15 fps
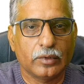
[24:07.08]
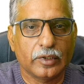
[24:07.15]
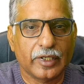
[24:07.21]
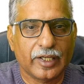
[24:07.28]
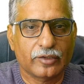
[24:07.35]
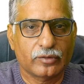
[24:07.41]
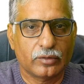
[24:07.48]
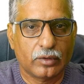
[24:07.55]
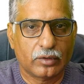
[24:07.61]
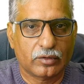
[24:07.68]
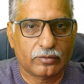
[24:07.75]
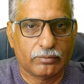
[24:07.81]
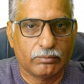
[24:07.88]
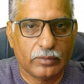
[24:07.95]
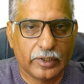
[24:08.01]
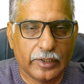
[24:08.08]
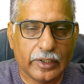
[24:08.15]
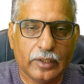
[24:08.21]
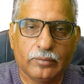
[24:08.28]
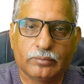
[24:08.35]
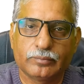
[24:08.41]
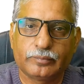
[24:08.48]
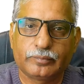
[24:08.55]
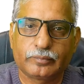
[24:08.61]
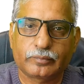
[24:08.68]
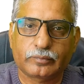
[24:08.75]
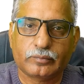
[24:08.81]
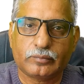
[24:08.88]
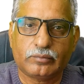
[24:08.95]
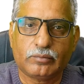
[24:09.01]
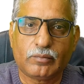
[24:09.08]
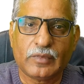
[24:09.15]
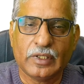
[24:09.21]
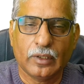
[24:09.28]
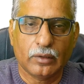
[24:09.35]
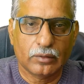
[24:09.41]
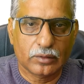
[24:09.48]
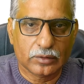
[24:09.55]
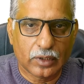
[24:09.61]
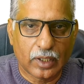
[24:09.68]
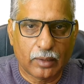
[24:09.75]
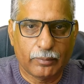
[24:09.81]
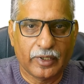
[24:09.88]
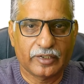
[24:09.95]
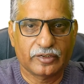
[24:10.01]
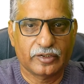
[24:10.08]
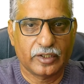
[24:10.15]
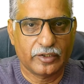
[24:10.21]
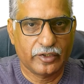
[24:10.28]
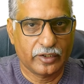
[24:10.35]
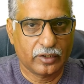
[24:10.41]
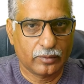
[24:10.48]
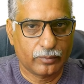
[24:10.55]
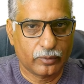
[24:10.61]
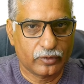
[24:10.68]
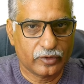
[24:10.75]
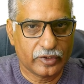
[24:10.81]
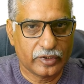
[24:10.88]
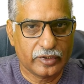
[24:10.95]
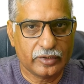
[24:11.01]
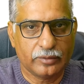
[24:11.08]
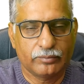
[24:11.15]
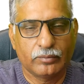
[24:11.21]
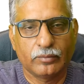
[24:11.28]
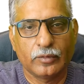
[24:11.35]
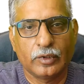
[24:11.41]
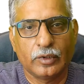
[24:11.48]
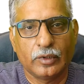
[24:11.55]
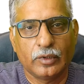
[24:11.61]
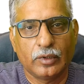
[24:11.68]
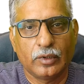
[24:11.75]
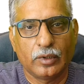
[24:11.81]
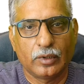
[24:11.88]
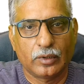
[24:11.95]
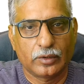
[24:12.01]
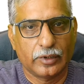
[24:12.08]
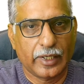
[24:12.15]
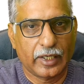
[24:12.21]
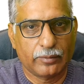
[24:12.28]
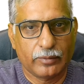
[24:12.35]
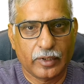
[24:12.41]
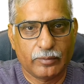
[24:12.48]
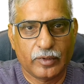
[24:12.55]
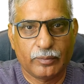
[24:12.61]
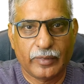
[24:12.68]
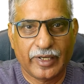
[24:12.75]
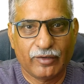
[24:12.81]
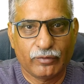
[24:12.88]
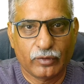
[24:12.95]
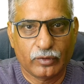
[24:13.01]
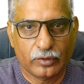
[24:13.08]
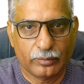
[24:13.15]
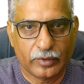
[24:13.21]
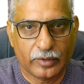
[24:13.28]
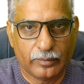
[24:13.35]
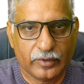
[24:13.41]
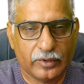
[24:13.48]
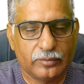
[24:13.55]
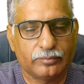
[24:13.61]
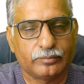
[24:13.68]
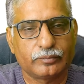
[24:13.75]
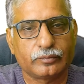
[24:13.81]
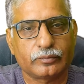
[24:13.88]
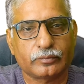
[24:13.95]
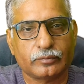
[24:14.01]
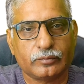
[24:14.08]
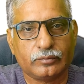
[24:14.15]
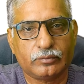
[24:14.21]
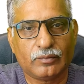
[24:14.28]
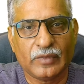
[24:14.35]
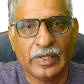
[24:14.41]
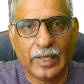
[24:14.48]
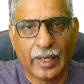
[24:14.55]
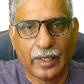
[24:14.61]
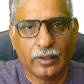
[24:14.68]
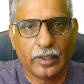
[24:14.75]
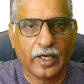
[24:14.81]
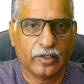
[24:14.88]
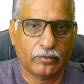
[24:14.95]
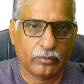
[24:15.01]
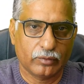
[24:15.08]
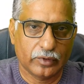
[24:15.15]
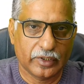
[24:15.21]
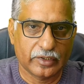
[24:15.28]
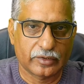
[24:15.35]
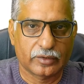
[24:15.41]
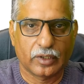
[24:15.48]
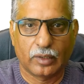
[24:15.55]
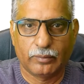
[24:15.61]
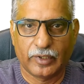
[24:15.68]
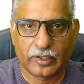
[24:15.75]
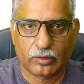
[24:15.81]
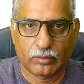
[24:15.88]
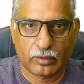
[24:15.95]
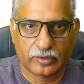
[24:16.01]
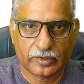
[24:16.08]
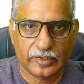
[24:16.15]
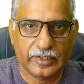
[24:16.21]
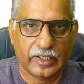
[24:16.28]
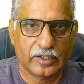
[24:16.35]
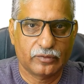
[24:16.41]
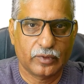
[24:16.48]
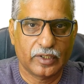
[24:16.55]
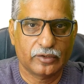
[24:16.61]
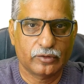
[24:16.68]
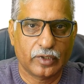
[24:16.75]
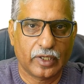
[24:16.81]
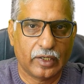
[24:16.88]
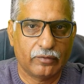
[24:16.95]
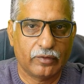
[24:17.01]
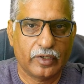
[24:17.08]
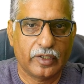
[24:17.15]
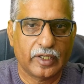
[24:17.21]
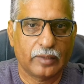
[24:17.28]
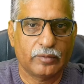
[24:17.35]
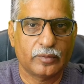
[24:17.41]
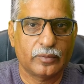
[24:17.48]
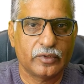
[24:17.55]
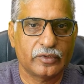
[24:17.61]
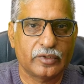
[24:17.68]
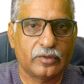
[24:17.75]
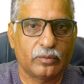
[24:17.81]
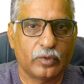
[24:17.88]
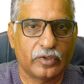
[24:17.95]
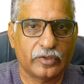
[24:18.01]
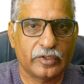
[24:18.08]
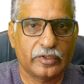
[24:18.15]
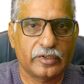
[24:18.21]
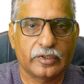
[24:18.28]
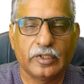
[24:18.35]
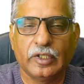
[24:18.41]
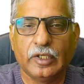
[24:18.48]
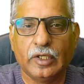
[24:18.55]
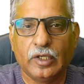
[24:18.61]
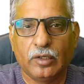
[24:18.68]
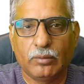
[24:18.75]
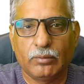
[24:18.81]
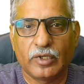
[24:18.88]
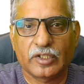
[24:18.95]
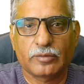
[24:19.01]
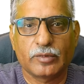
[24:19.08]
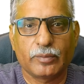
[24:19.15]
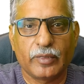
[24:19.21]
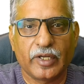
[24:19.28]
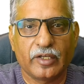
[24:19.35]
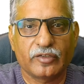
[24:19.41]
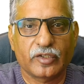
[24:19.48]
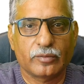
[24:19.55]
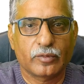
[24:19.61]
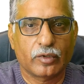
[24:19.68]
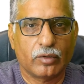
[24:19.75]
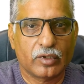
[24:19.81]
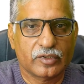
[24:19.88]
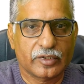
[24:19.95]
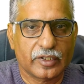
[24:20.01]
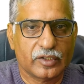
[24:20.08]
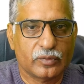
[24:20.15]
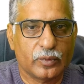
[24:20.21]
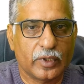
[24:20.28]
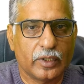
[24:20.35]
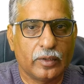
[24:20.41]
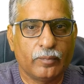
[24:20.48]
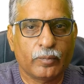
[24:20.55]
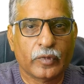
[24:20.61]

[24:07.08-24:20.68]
takes a lot of money, a bit surgical procedure that may be painful to people, and it is a bit costly as well. So every time a person visits must be paying some cost as well,